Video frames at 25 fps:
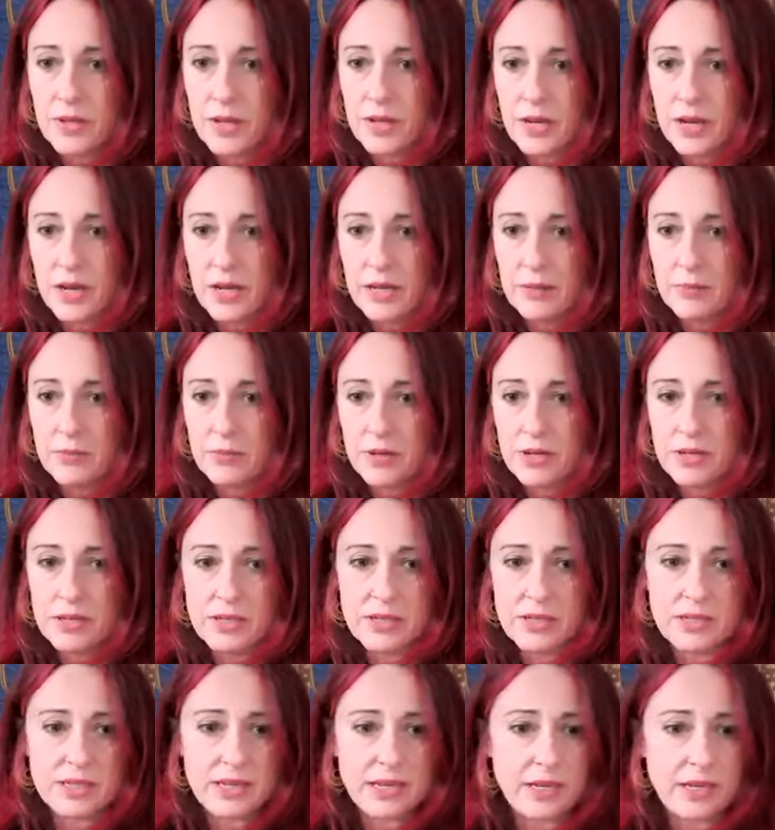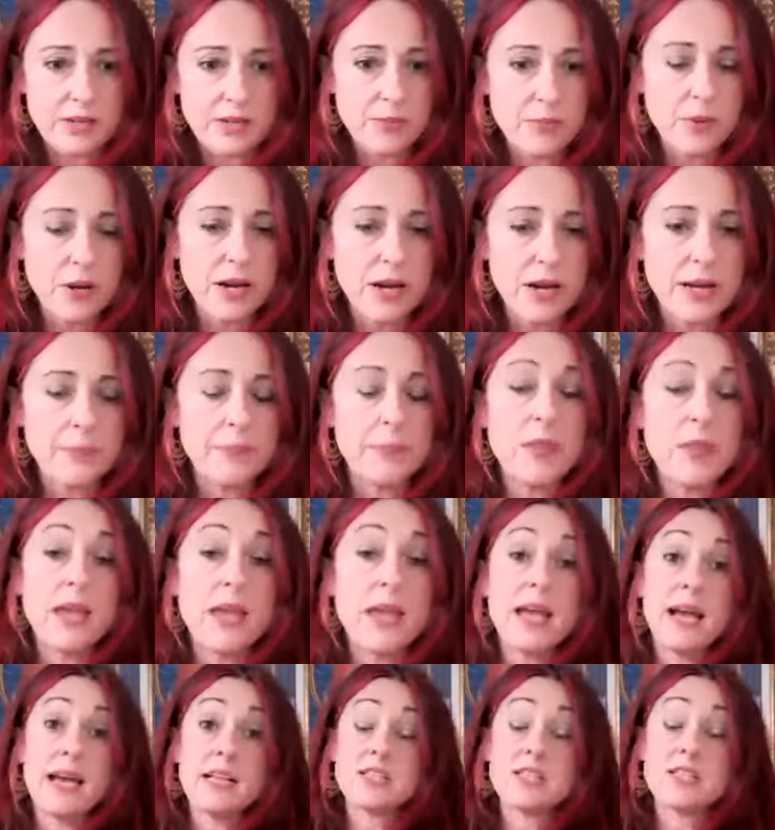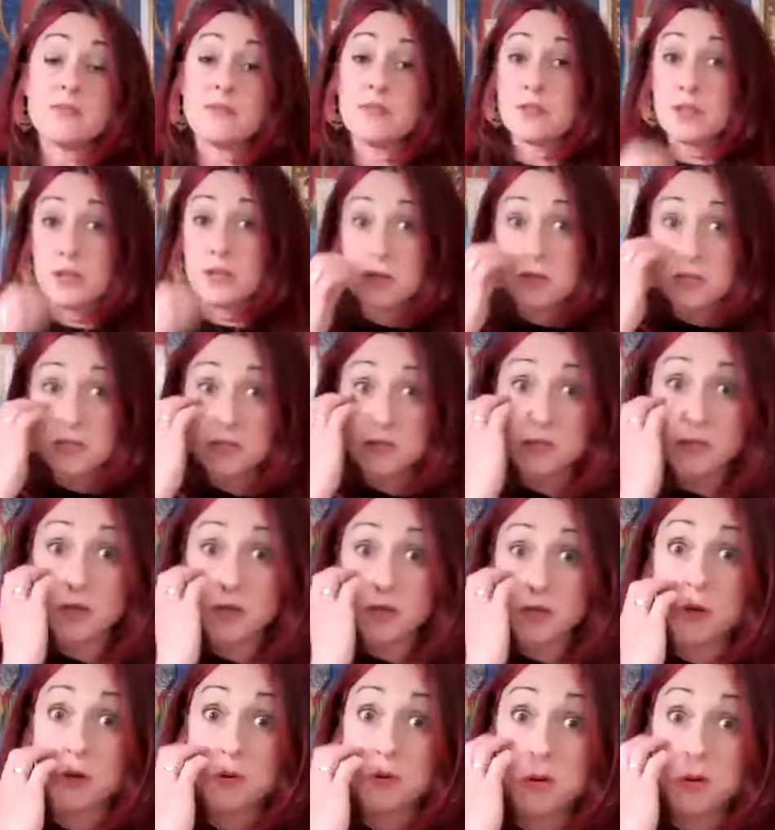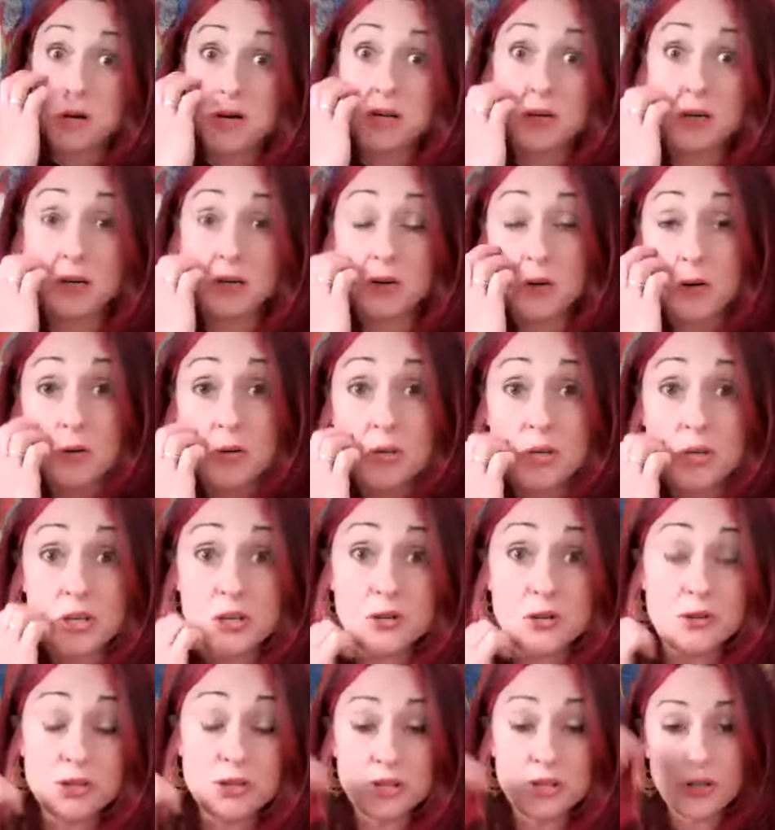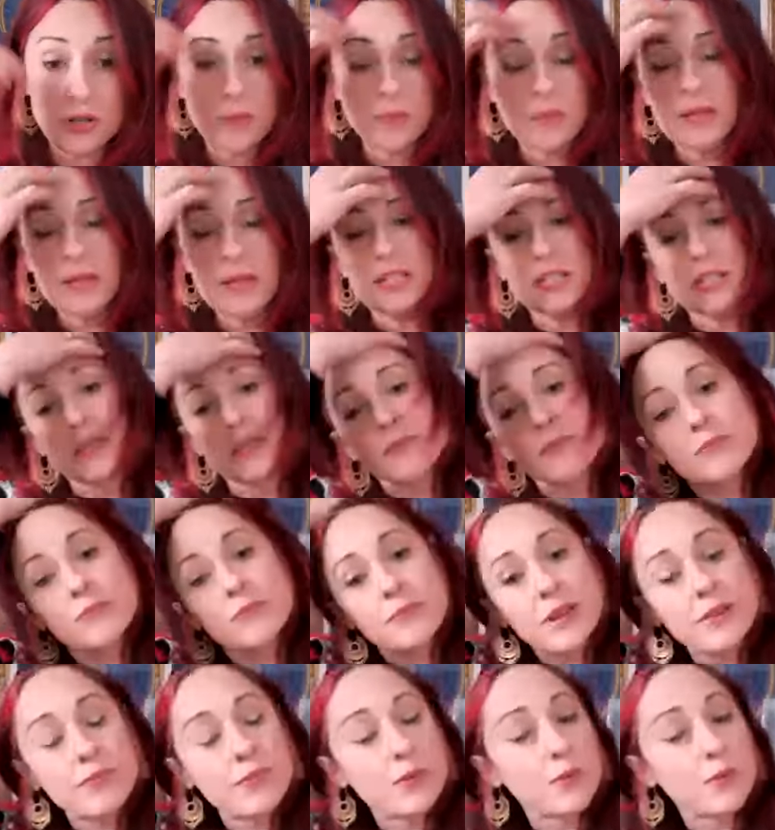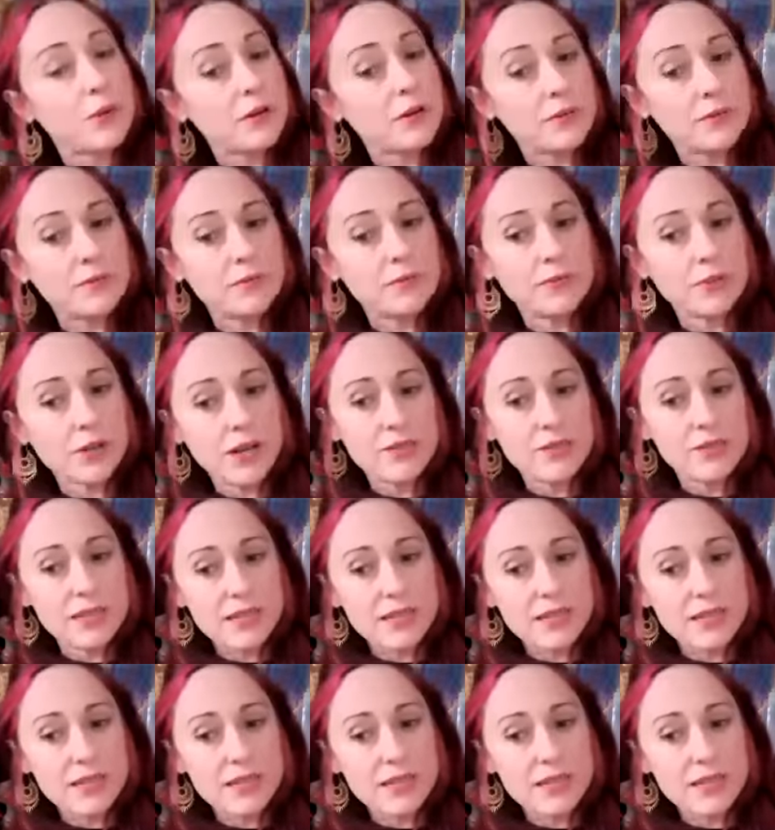I am going to say goodbye. And so, for those of you who are on YouTube, actually, everyone, right?